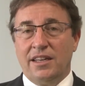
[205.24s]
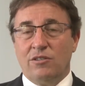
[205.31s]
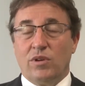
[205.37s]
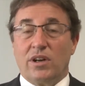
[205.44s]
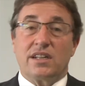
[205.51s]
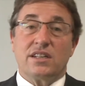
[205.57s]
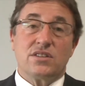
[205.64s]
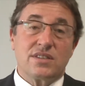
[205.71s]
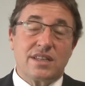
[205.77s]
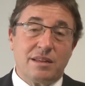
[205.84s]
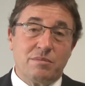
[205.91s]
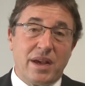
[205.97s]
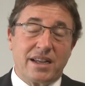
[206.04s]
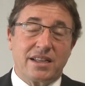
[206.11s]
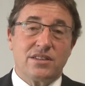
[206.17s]
One can
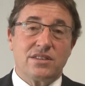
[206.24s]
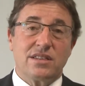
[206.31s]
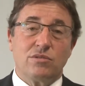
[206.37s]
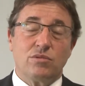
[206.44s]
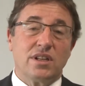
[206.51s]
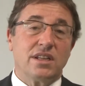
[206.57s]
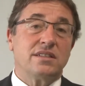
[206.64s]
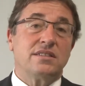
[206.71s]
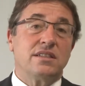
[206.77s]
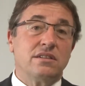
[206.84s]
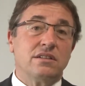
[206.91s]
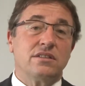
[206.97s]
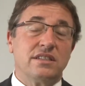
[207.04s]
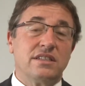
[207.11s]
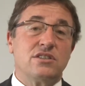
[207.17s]
stand back and say, well,
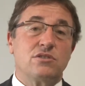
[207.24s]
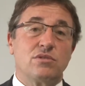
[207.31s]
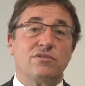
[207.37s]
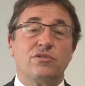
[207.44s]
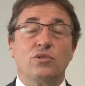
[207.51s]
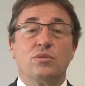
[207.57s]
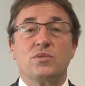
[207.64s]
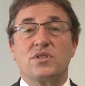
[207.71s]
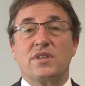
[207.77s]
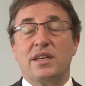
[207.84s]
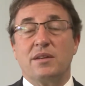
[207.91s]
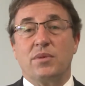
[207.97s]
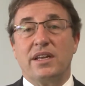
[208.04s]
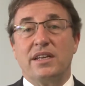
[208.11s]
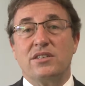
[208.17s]
until these reforms
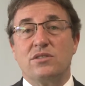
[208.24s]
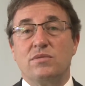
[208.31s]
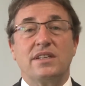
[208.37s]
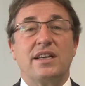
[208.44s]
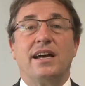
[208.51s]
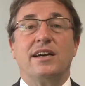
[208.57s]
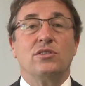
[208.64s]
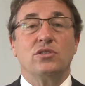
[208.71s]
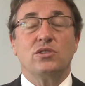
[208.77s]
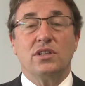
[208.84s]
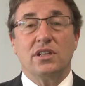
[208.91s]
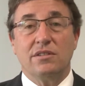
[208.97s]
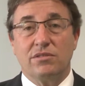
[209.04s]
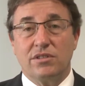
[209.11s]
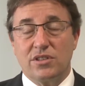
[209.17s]
take place, we cannot
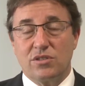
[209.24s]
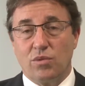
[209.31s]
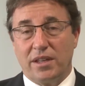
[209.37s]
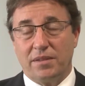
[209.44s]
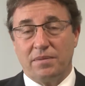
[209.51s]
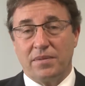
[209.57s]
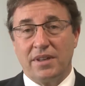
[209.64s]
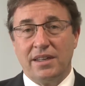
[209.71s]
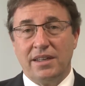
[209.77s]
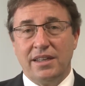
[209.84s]
deliver as one.